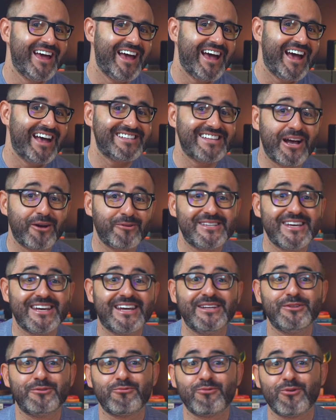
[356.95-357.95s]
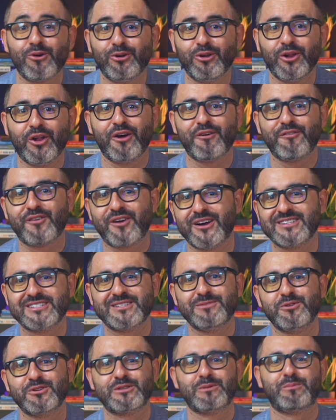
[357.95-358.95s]
has now taken the role of
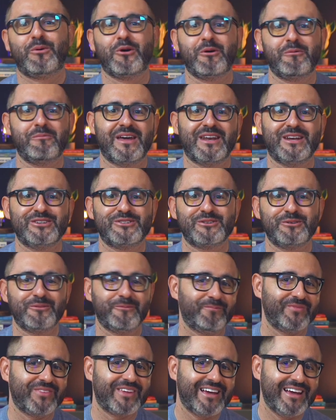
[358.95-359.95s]
customer support manager.